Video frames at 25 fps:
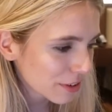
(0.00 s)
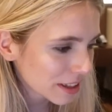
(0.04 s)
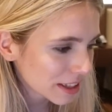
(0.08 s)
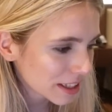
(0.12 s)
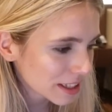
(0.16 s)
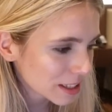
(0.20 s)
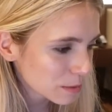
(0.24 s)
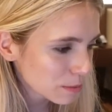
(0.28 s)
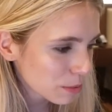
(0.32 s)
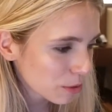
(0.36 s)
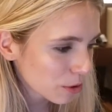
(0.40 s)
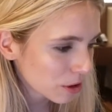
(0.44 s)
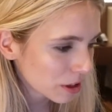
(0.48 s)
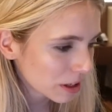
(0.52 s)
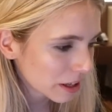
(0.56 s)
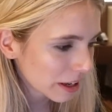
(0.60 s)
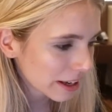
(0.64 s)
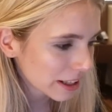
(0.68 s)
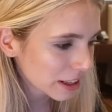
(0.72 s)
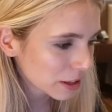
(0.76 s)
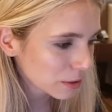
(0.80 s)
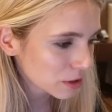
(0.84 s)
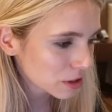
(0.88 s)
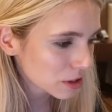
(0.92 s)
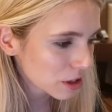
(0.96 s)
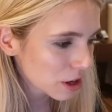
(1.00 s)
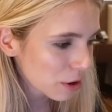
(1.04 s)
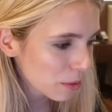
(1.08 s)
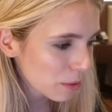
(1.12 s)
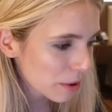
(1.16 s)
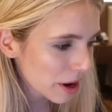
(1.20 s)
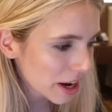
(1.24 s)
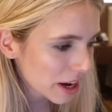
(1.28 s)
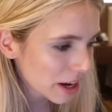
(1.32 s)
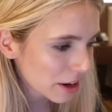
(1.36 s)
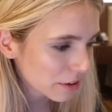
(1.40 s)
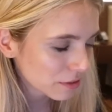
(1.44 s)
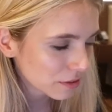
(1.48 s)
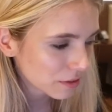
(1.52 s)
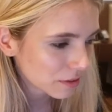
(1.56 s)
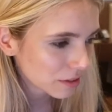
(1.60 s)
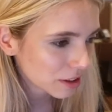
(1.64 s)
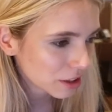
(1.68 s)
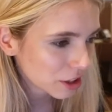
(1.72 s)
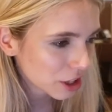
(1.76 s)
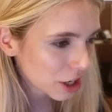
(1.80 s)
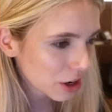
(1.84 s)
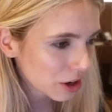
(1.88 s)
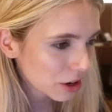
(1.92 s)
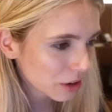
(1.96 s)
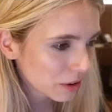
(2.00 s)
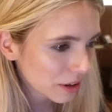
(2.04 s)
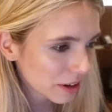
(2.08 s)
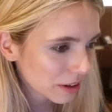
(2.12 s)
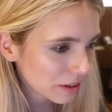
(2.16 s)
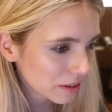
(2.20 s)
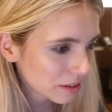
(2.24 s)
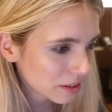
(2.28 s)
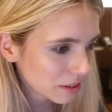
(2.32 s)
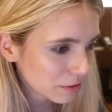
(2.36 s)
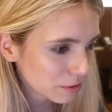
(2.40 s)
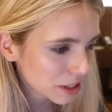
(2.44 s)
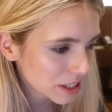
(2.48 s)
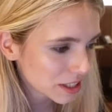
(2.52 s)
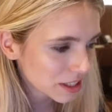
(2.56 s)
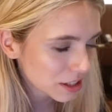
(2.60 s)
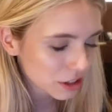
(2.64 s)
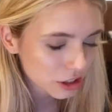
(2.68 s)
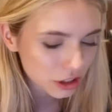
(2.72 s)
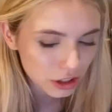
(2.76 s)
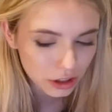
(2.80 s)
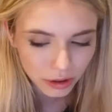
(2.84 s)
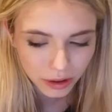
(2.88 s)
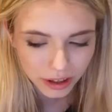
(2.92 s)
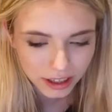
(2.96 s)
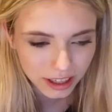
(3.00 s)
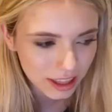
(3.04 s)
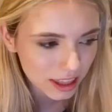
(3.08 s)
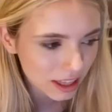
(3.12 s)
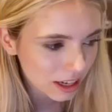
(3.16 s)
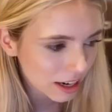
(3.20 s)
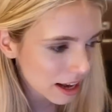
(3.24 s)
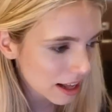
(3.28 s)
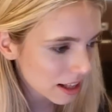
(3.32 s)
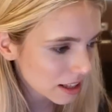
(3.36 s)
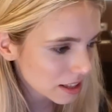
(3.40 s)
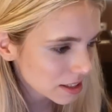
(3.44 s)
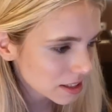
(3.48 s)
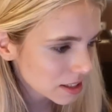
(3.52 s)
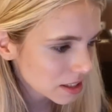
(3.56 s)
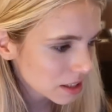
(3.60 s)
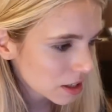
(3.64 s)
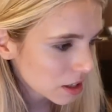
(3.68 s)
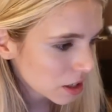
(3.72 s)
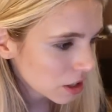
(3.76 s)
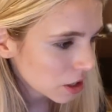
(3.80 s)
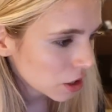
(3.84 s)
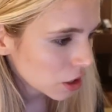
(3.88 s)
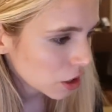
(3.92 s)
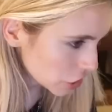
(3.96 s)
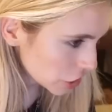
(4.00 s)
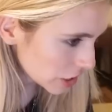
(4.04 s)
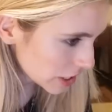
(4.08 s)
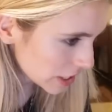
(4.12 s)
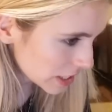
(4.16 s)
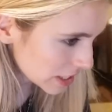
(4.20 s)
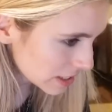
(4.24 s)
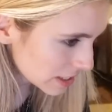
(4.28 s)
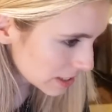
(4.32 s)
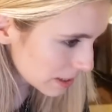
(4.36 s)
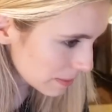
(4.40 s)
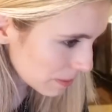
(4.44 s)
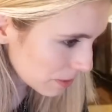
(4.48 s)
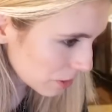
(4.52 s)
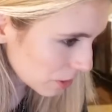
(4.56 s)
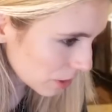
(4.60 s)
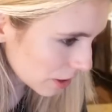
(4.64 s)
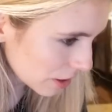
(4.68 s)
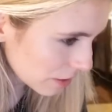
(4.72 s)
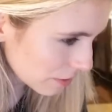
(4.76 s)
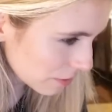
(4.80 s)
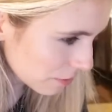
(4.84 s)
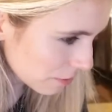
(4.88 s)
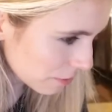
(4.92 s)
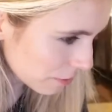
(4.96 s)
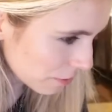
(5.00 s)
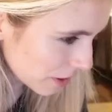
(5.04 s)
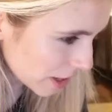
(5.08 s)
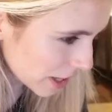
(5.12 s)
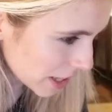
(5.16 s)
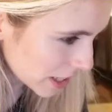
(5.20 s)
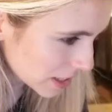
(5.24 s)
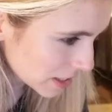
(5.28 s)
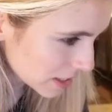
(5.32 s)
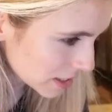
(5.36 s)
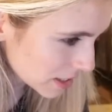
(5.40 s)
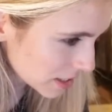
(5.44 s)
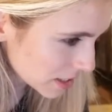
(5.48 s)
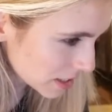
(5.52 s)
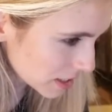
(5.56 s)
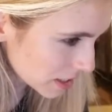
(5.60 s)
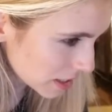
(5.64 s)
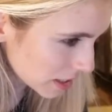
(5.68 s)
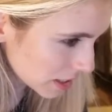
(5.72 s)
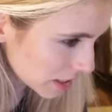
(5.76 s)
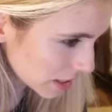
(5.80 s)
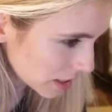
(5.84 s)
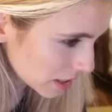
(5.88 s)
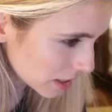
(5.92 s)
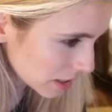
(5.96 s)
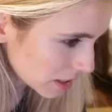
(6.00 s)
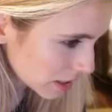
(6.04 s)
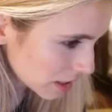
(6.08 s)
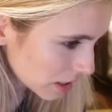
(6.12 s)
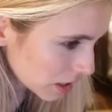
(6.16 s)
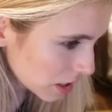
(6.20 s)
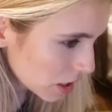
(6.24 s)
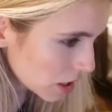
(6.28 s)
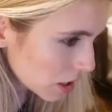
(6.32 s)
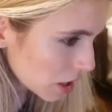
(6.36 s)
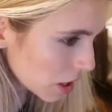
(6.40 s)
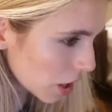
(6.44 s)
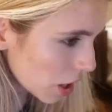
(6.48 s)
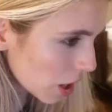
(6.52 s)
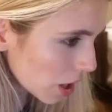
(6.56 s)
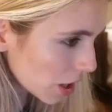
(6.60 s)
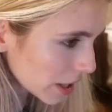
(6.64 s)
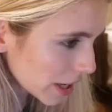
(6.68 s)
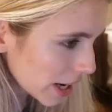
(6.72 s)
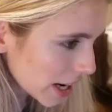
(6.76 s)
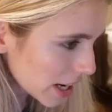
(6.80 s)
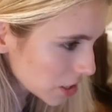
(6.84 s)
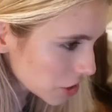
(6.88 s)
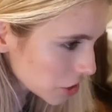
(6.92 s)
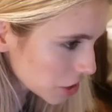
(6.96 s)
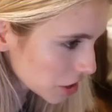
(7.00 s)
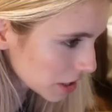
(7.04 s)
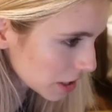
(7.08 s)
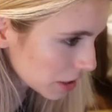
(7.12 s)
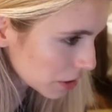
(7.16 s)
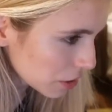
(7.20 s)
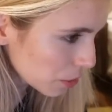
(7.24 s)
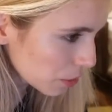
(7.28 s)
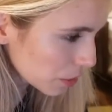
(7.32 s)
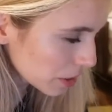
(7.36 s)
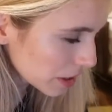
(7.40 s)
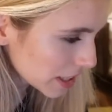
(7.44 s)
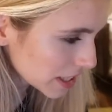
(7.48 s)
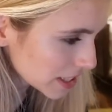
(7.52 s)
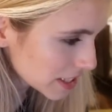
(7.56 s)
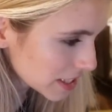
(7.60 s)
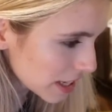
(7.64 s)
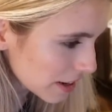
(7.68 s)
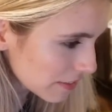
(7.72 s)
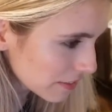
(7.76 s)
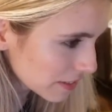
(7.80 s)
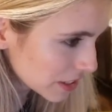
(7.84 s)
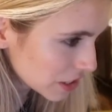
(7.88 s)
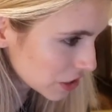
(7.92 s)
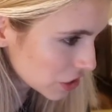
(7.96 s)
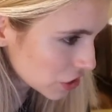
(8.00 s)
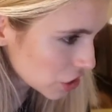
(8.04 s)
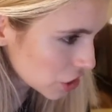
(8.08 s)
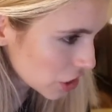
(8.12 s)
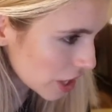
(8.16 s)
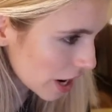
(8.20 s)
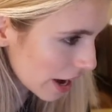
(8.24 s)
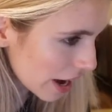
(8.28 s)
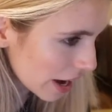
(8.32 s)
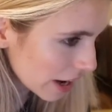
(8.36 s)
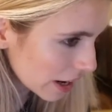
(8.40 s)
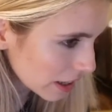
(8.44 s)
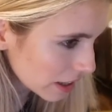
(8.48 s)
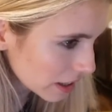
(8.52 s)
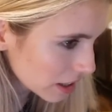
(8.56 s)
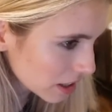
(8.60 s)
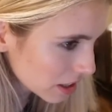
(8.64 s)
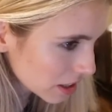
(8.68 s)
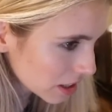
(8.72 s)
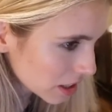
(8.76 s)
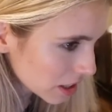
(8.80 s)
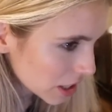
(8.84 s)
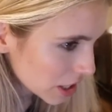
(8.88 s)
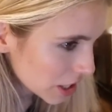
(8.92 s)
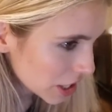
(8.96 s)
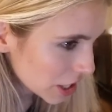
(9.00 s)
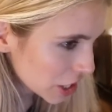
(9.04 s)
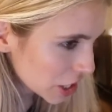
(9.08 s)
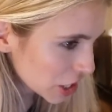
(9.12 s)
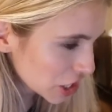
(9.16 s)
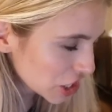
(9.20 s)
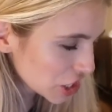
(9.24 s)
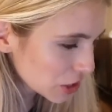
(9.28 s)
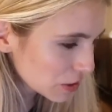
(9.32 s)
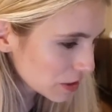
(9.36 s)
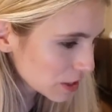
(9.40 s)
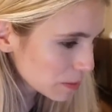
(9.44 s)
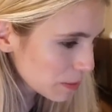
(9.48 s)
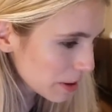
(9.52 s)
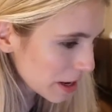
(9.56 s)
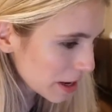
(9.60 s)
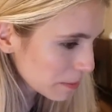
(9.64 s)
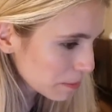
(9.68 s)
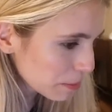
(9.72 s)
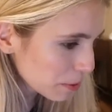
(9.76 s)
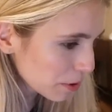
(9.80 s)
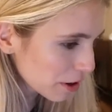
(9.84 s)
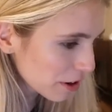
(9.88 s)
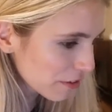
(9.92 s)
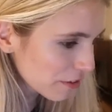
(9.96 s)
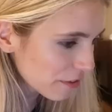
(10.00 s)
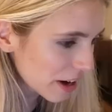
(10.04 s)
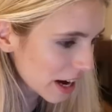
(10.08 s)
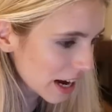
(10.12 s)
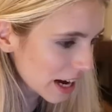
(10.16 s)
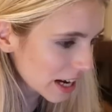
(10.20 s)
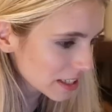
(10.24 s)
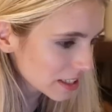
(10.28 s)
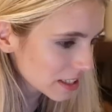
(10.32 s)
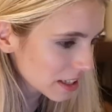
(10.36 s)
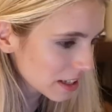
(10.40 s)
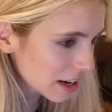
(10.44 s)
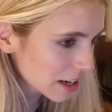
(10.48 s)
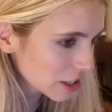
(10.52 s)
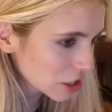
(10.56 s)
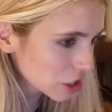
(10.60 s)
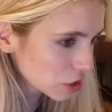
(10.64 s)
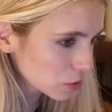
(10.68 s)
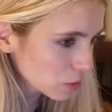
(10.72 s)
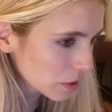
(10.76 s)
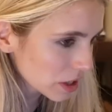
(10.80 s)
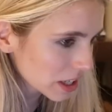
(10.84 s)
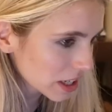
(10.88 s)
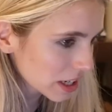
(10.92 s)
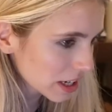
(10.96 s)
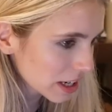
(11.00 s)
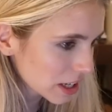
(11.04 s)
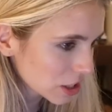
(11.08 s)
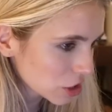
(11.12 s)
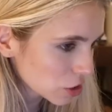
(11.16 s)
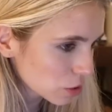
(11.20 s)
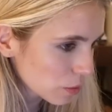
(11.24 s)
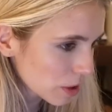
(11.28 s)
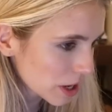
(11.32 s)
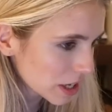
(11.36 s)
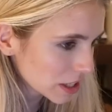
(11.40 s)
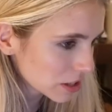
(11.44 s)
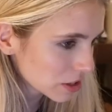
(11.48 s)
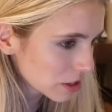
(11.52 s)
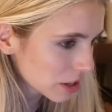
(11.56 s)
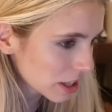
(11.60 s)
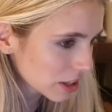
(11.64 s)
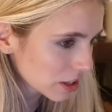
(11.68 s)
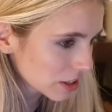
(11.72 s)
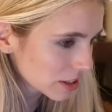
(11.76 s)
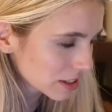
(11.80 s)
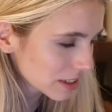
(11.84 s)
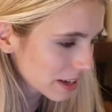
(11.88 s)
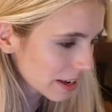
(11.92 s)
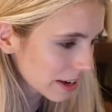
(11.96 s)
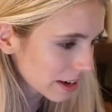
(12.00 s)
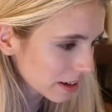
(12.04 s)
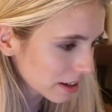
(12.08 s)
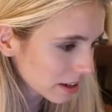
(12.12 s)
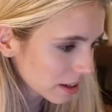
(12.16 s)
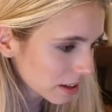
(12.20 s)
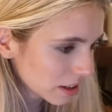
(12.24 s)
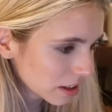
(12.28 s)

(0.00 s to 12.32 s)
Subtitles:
at this point. Like, there was no reason to do anything else. She did something fancy. Oh yeah, she did queen a7 check. Here she was playing pretty fast, and then I just went king h1 so that there's like,